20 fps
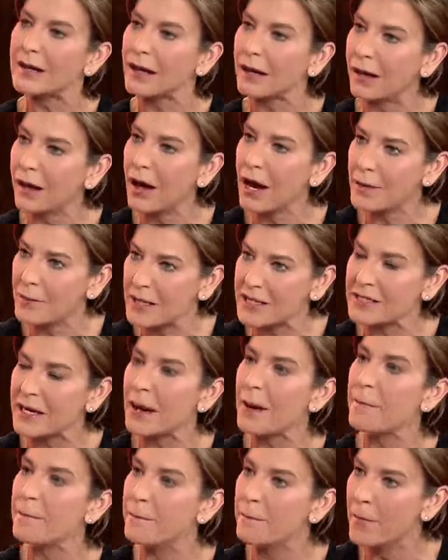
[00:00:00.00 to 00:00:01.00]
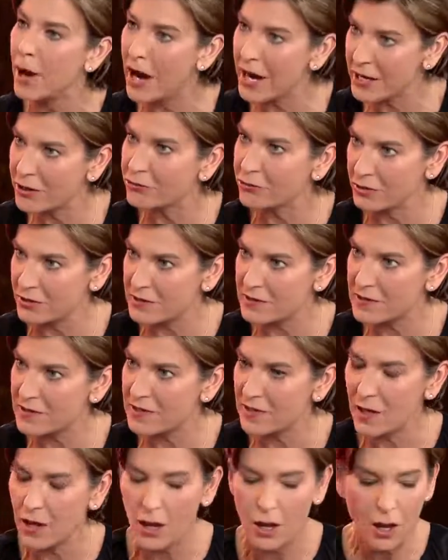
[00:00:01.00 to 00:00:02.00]
climate
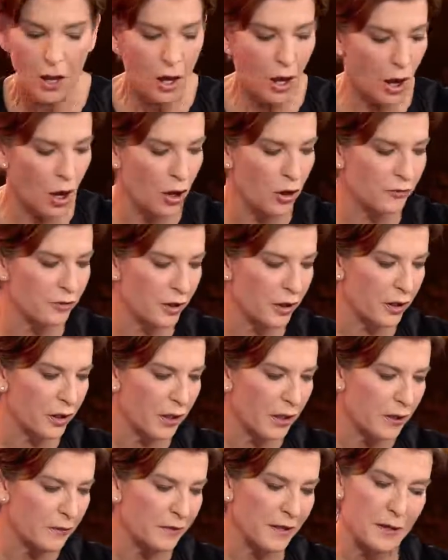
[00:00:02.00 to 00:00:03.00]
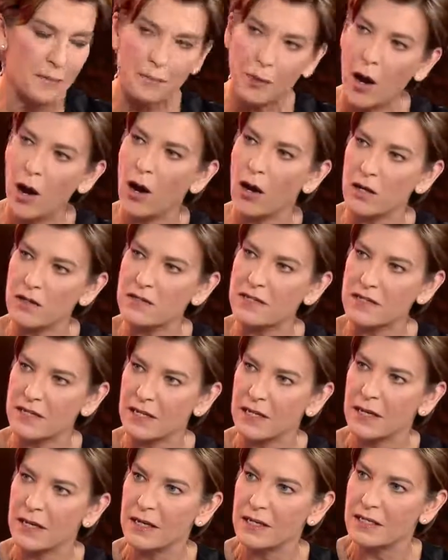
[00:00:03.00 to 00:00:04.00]
migrants over the past
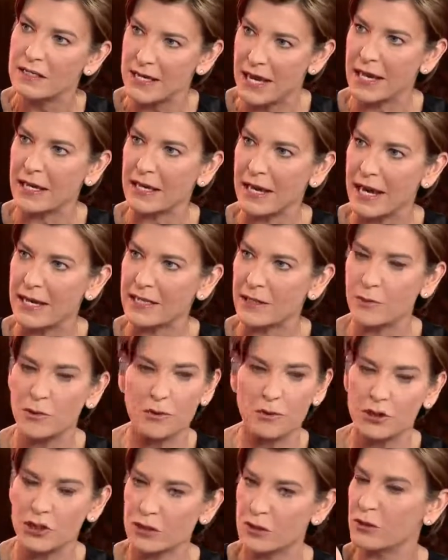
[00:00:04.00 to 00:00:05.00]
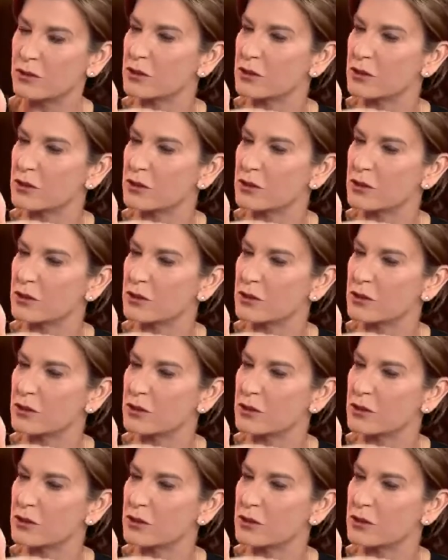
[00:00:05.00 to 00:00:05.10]
decade. I mean, we just